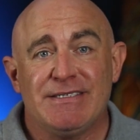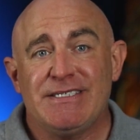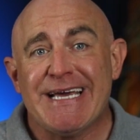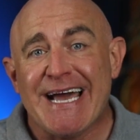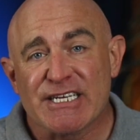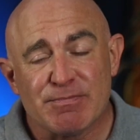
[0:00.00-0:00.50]

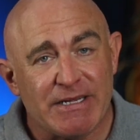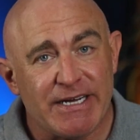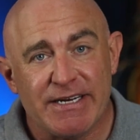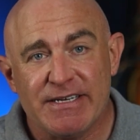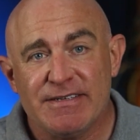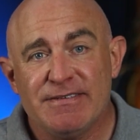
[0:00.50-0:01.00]
tax
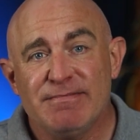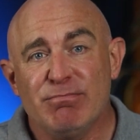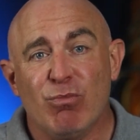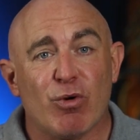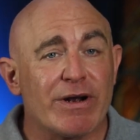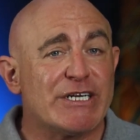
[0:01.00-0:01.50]
planning,
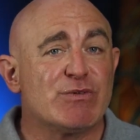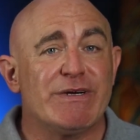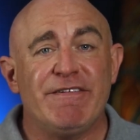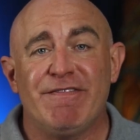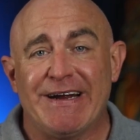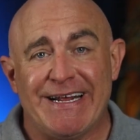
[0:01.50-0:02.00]
mortgage
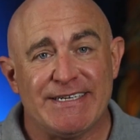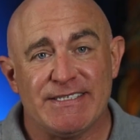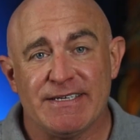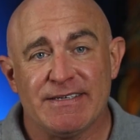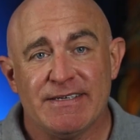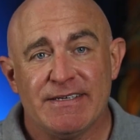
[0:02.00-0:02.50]

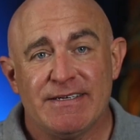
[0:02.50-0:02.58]
refinancing,